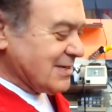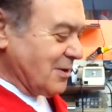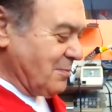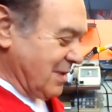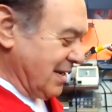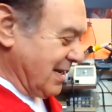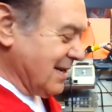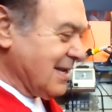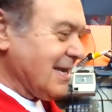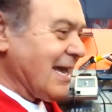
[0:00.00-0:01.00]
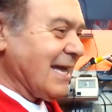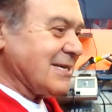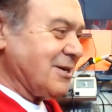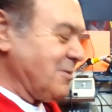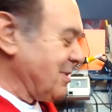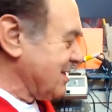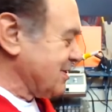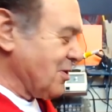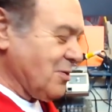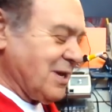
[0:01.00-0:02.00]
So meaning it's going to be
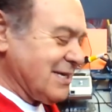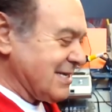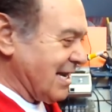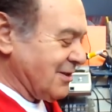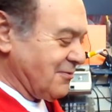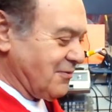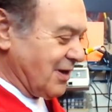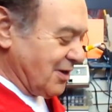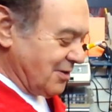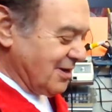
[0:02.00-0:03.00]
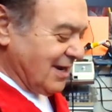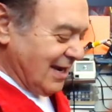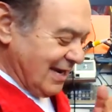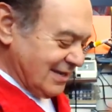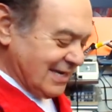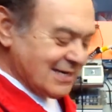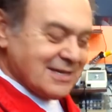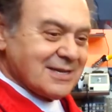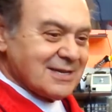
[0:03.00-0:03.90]
so easy on the finger, and yet